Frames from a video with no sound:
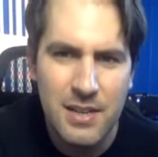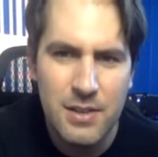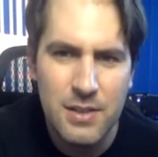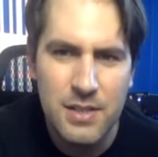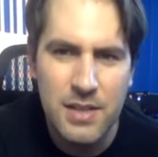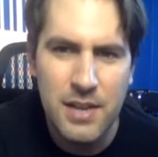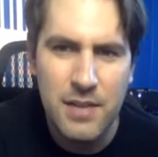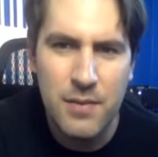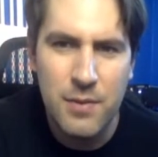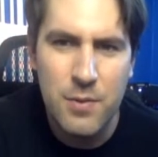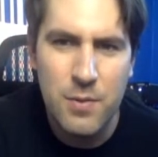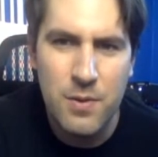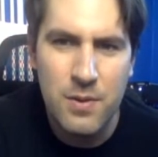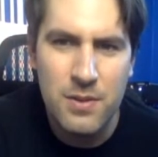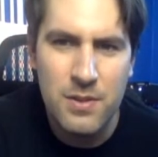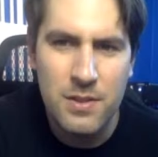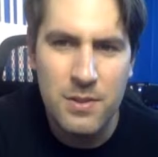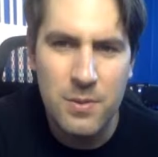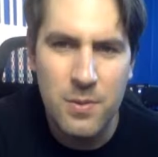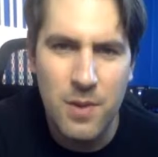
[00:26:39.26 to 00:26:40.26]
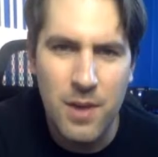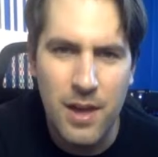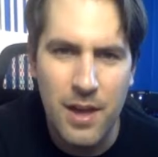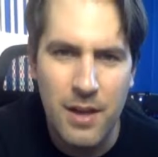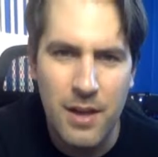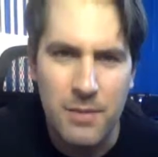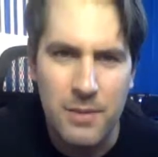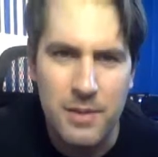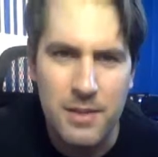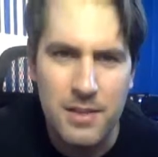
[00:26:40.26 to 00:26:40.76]
I use it every once in a
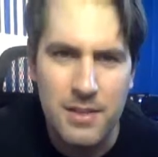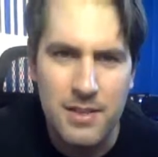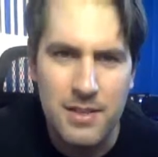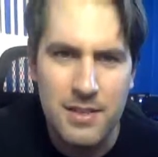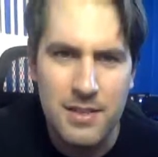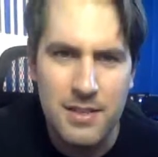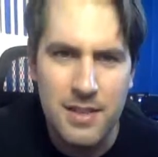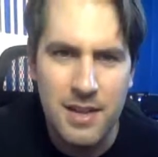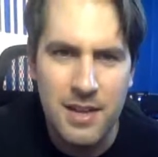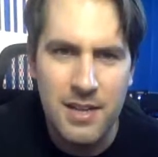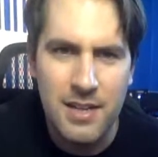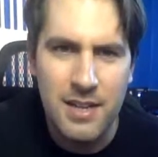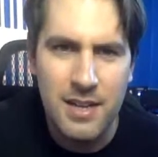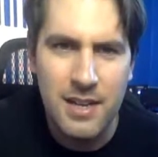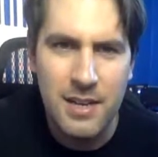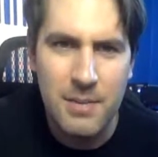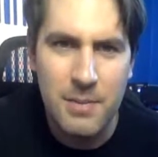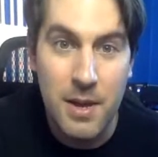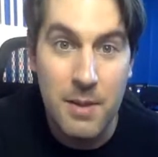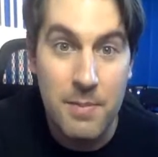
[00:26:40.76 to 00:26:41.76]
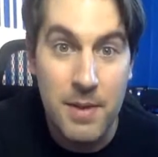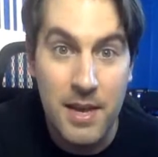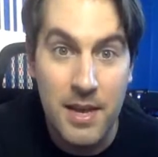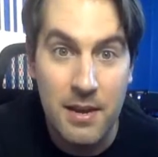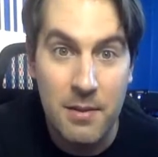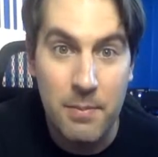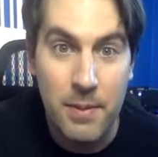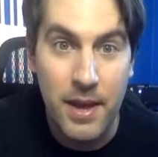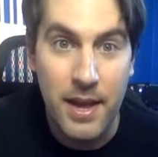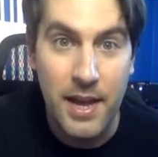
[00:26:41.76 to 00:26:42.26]
while, but it's not like my
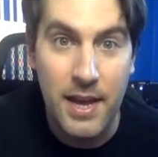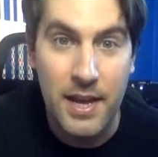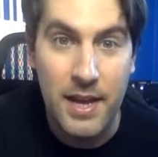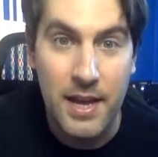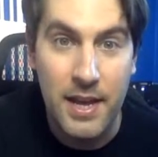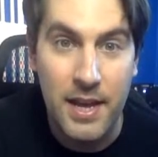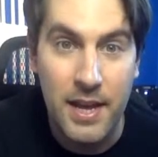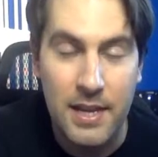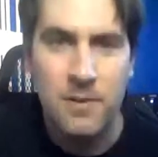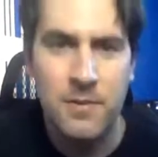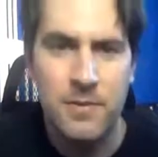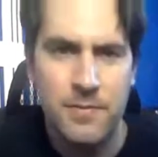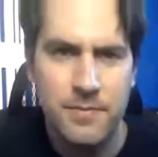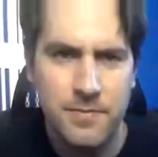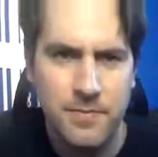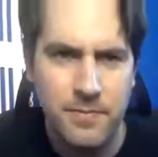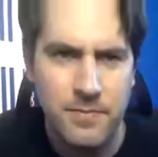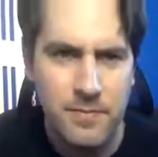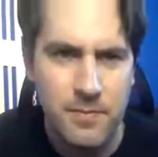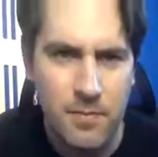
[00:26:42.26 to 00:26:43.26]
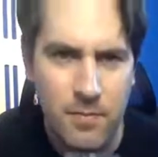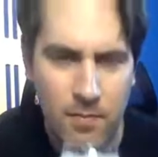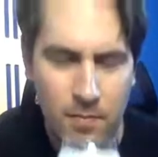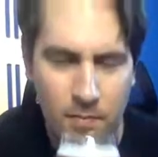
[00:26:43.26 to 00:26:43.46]
main bag, you know?